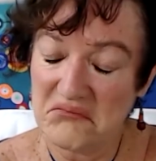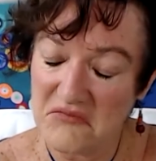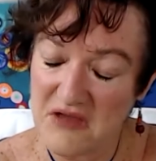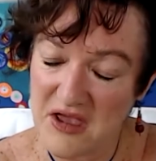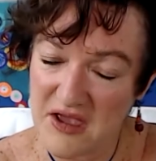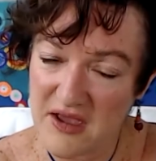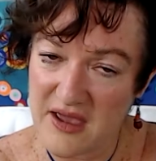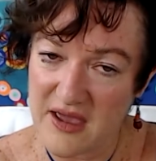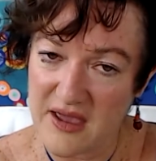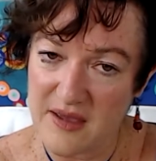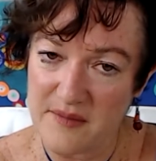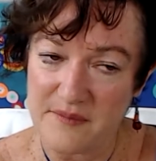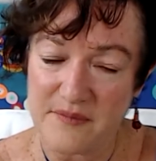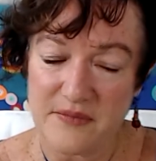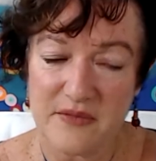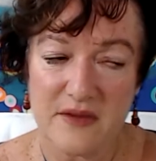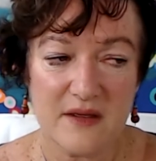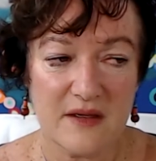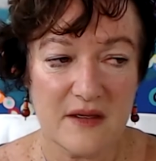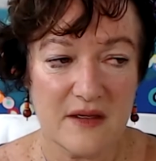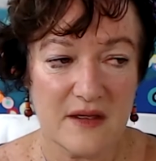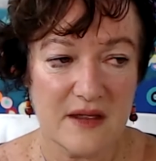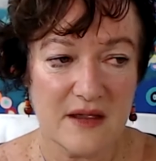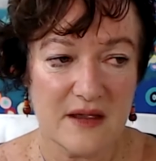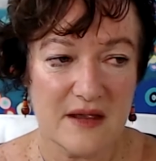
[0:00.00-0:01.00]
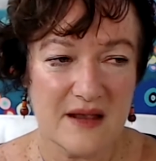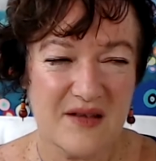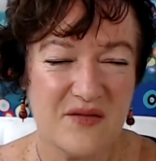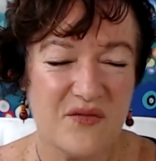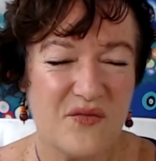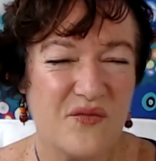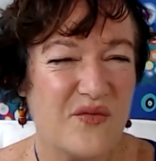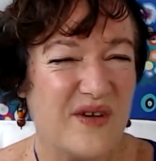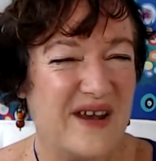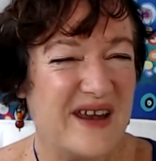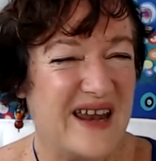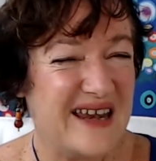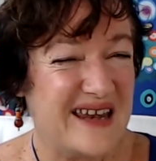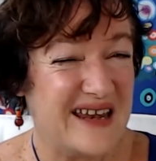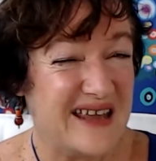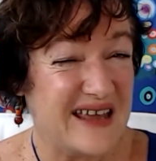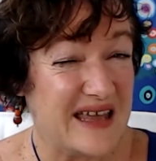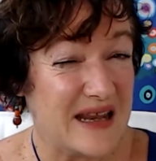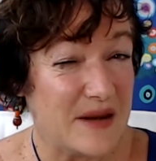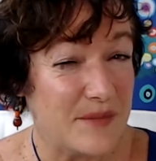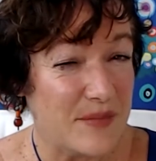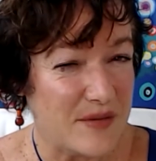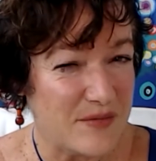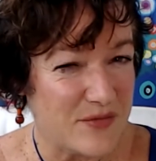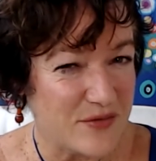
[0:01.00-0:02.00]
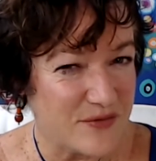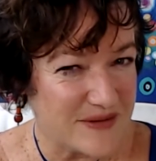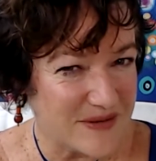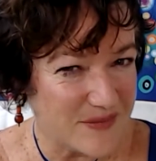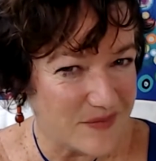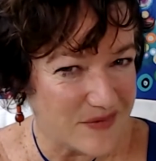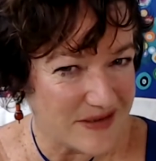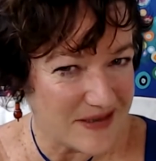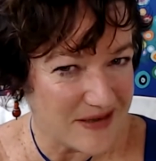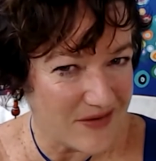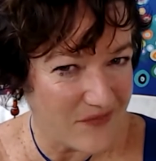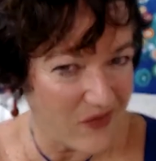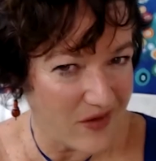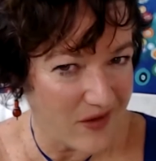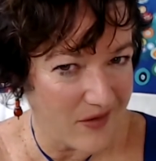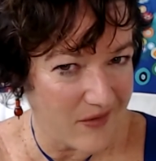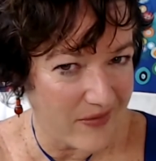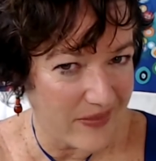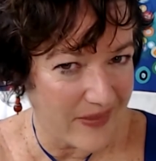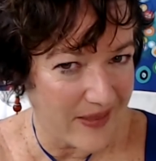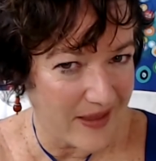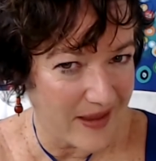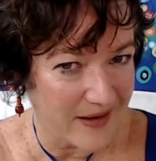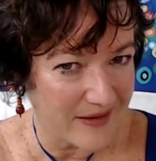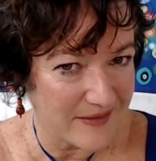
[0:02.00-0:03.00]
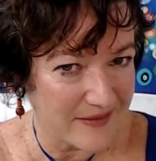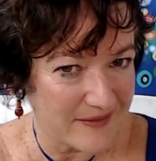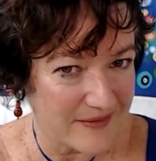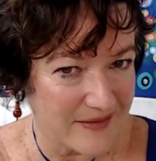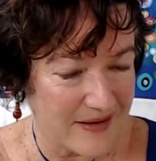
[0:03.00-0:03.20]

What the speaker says: Okay, we need to get a bit more specific on that.